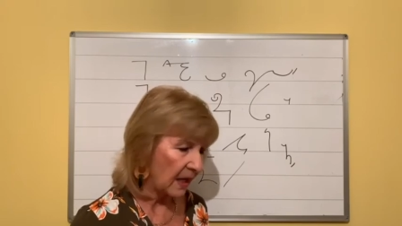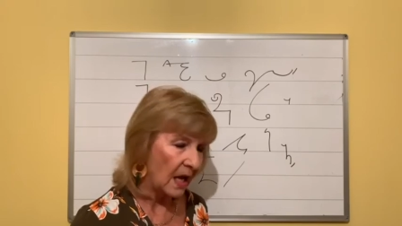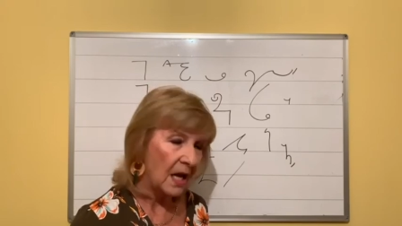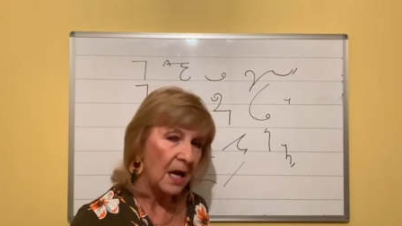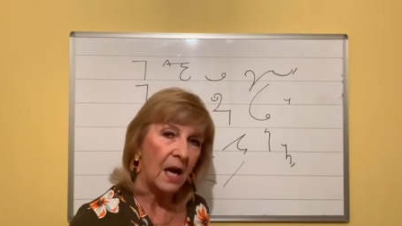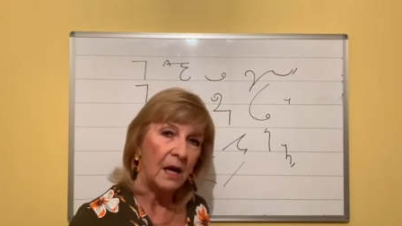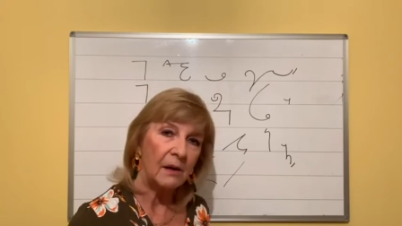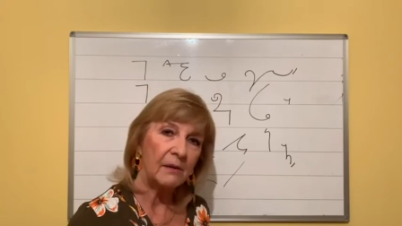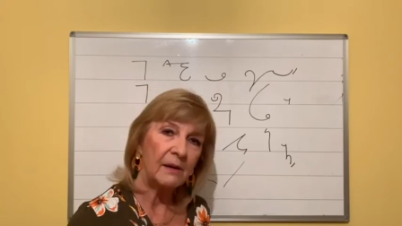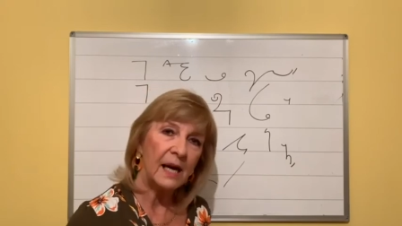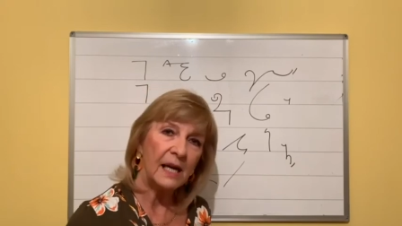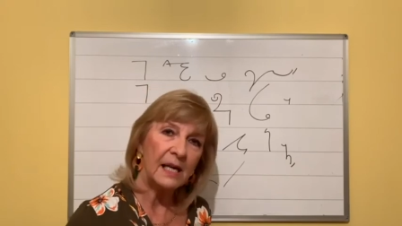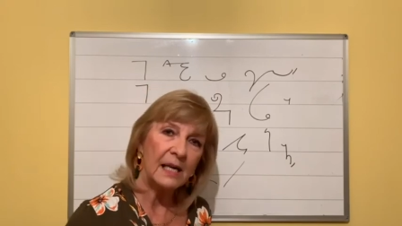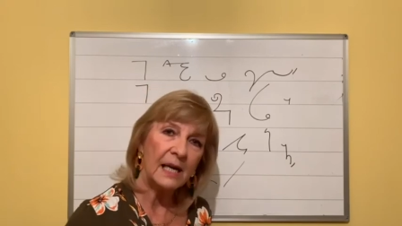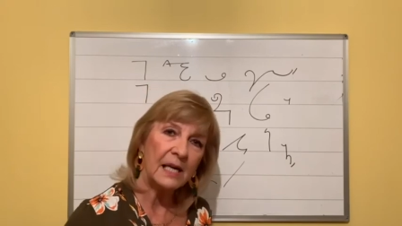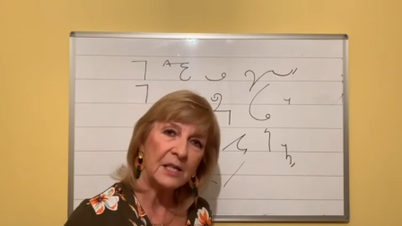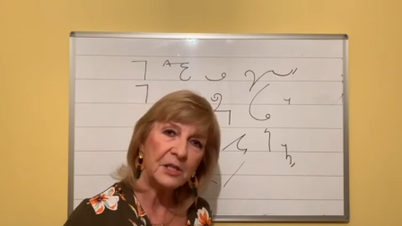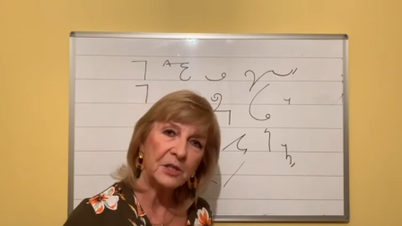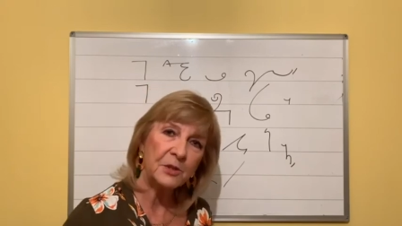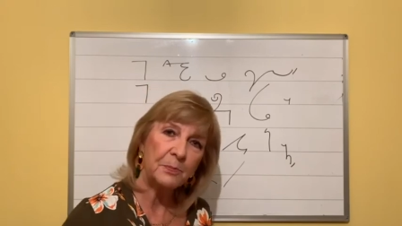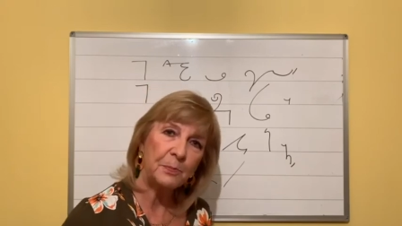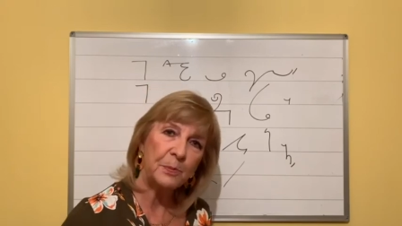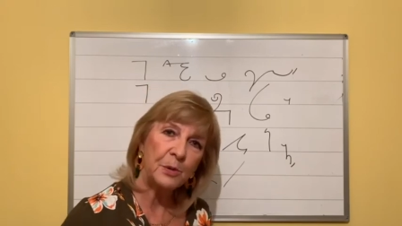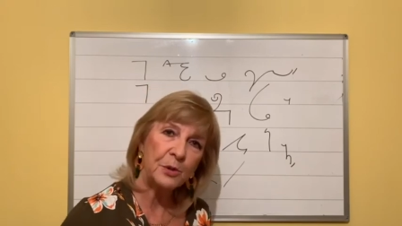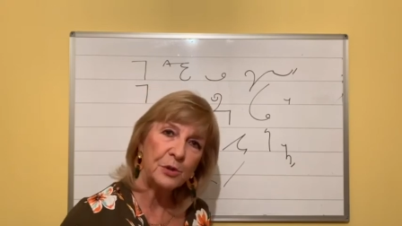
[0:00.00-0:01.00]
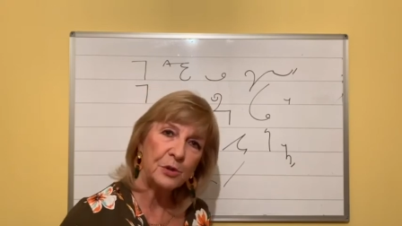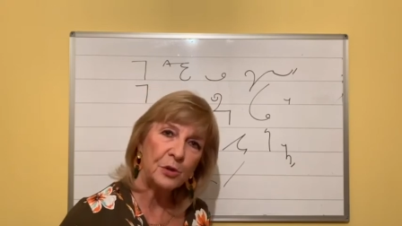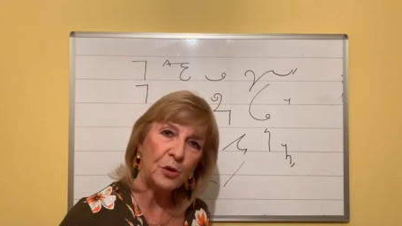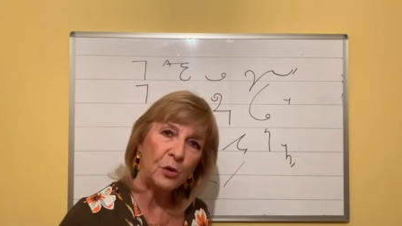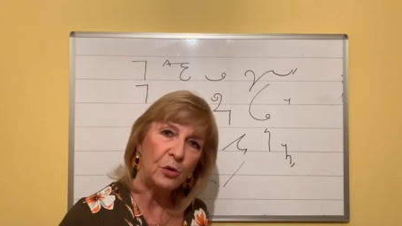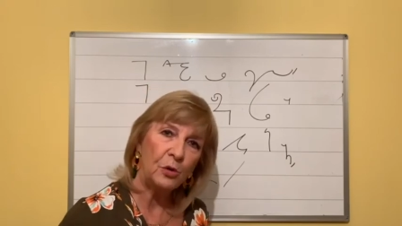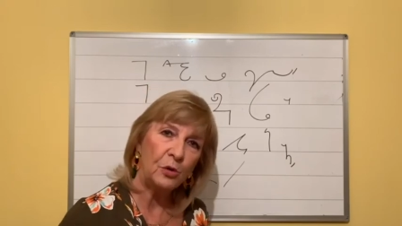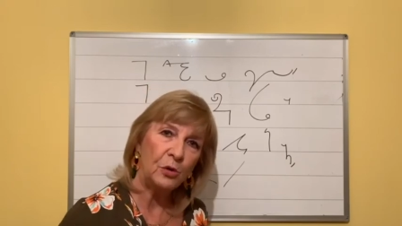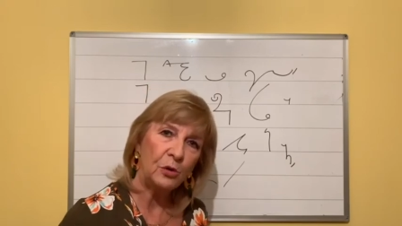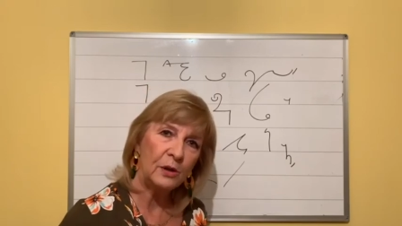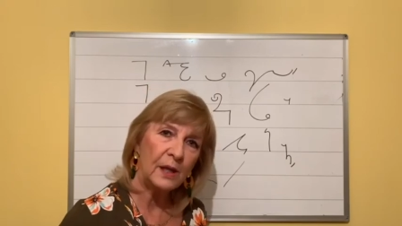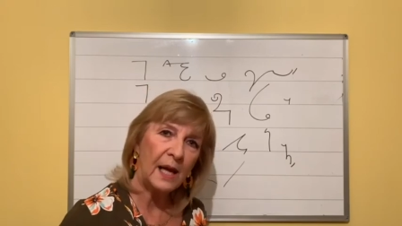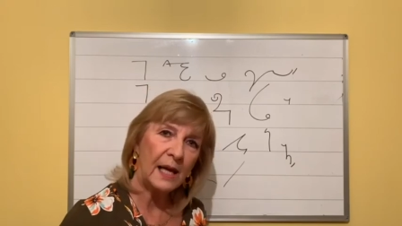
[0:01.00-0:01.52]
Okay, let's put
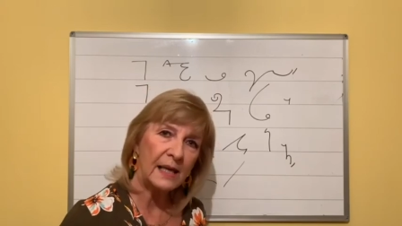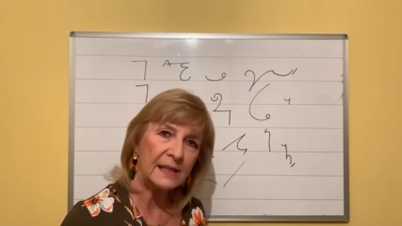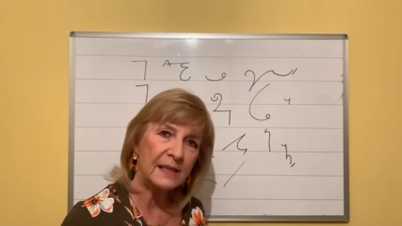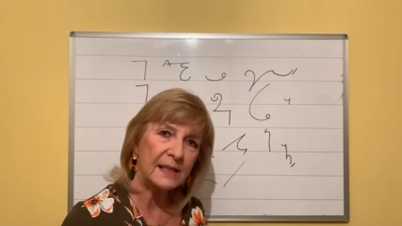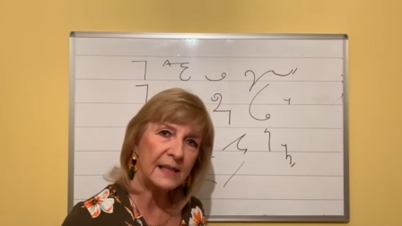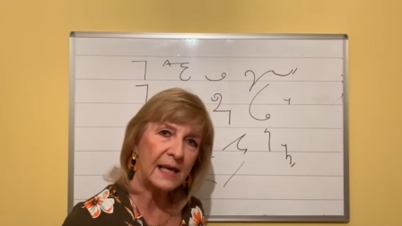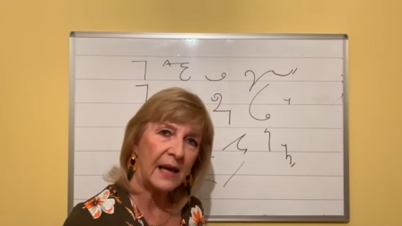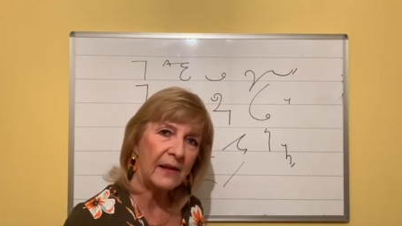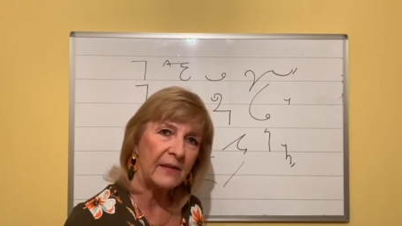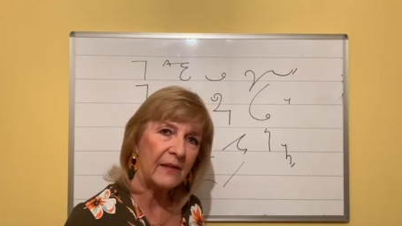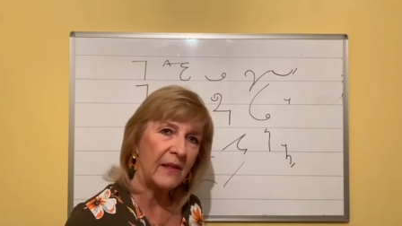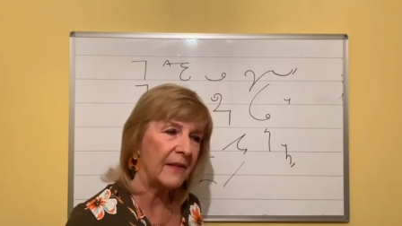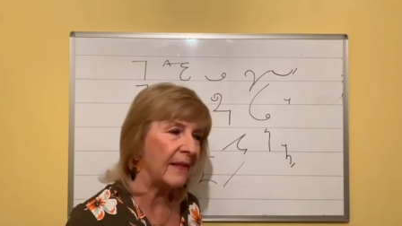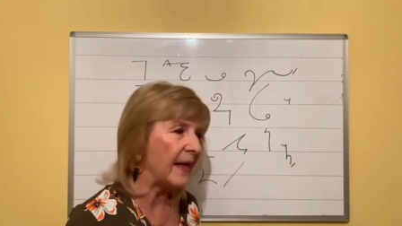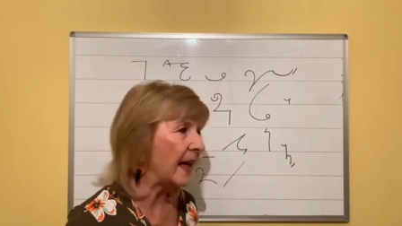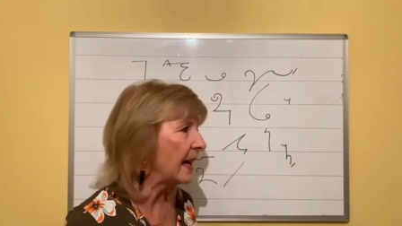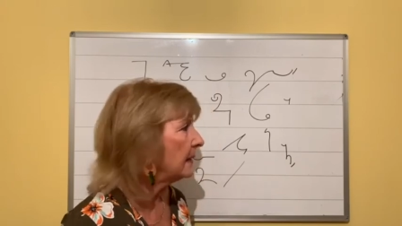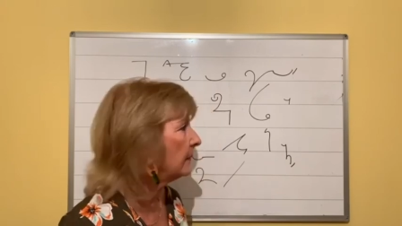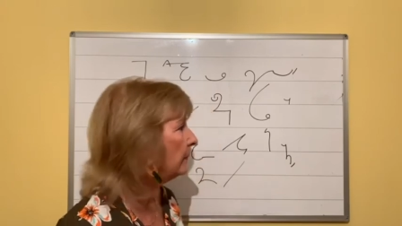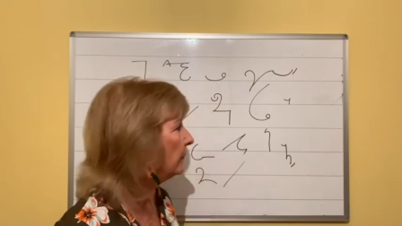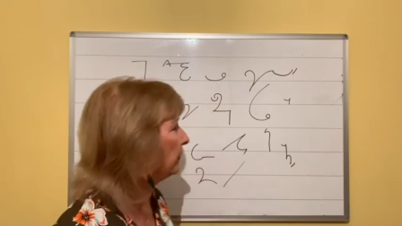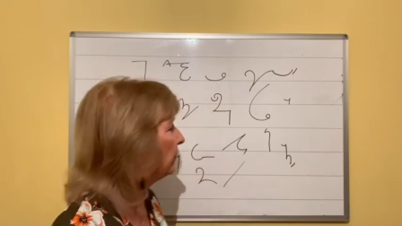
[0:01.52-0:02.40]
all that together then,